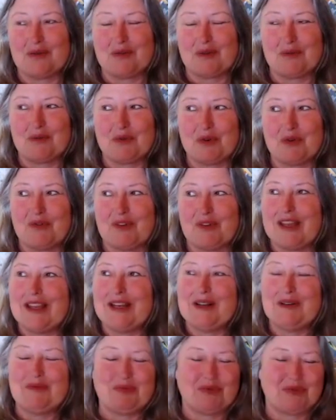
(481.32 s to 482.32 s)
remove
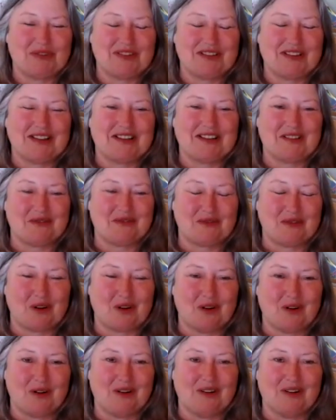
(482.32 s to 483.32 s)
80% of
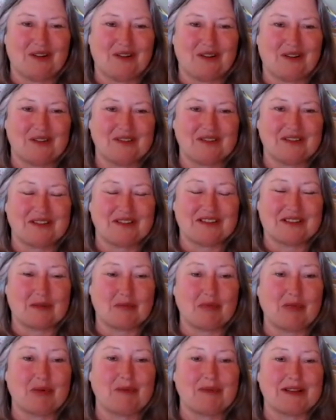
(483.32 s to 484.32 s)
all our
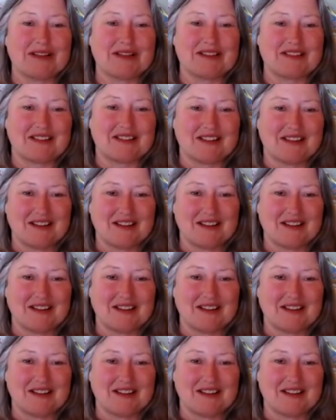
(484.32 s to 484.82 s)
supplements.